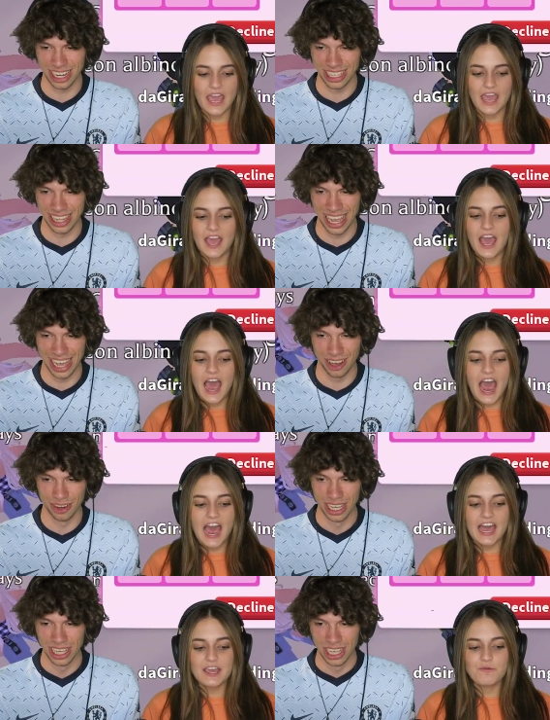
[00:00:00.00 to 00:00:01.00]
Speaker 1: right now.
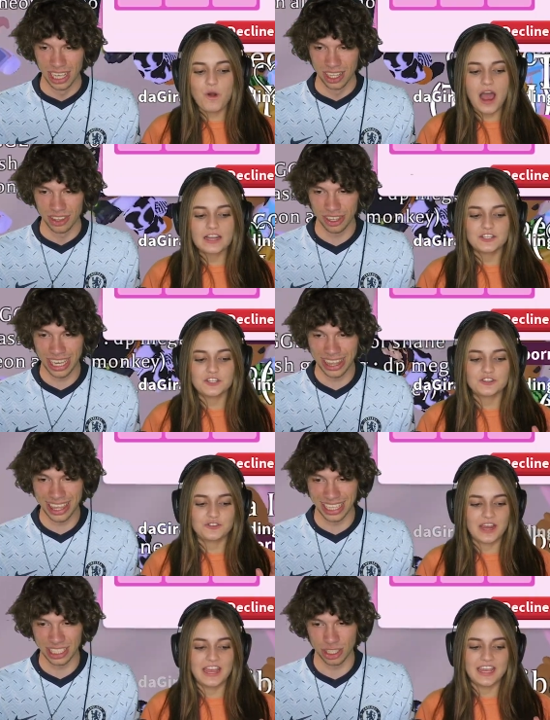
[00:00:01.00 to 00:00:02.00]
I want Look to
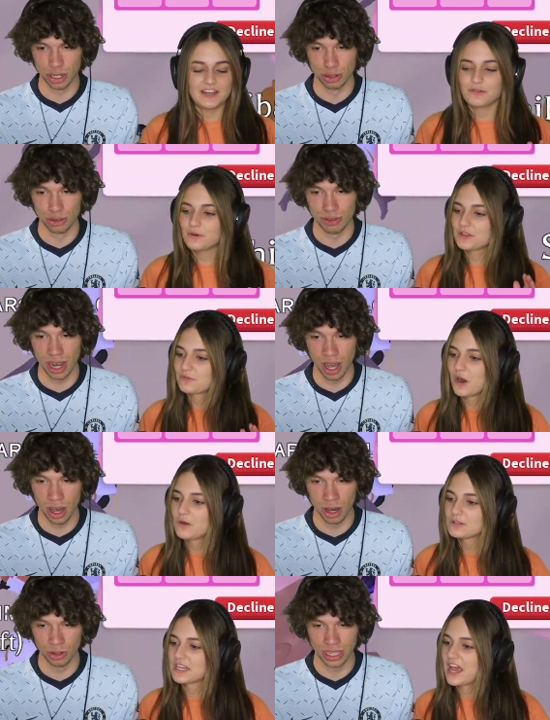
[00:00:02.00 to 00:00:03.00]
trade with
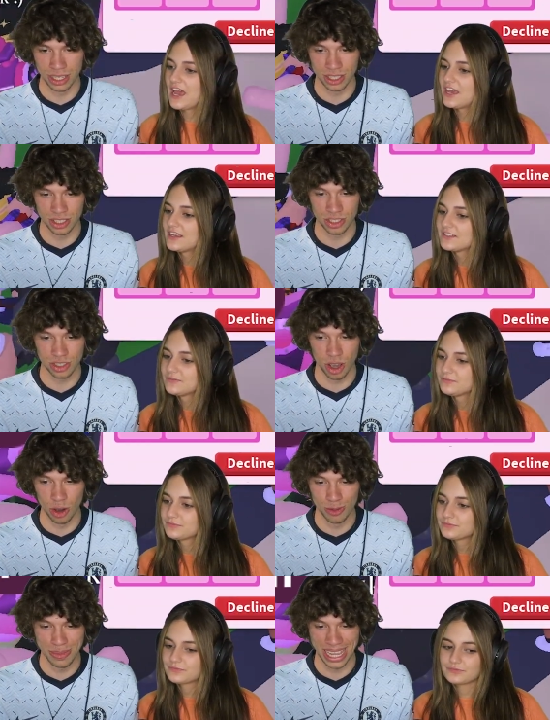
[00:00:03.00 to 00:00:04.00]
Rosa. There's
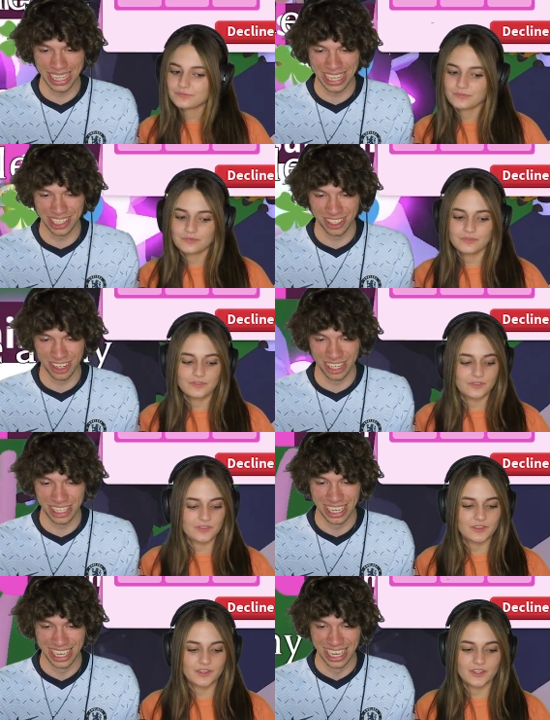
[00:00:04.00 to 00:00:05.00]
so many good
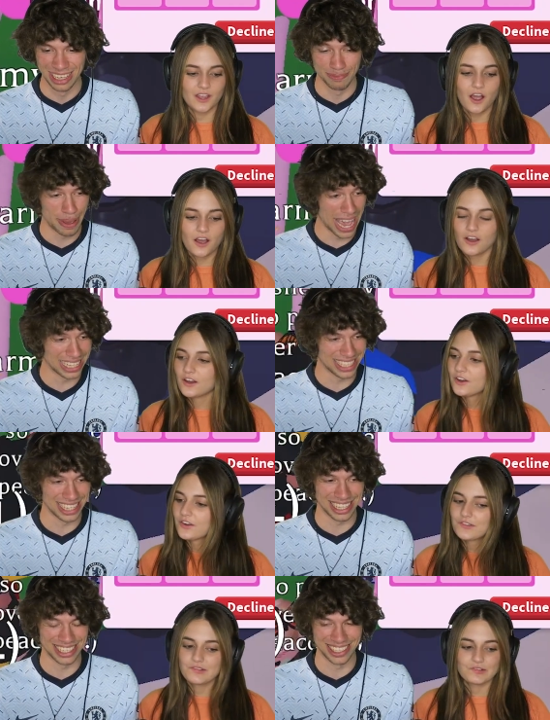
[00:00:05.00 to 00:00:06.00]
pets in this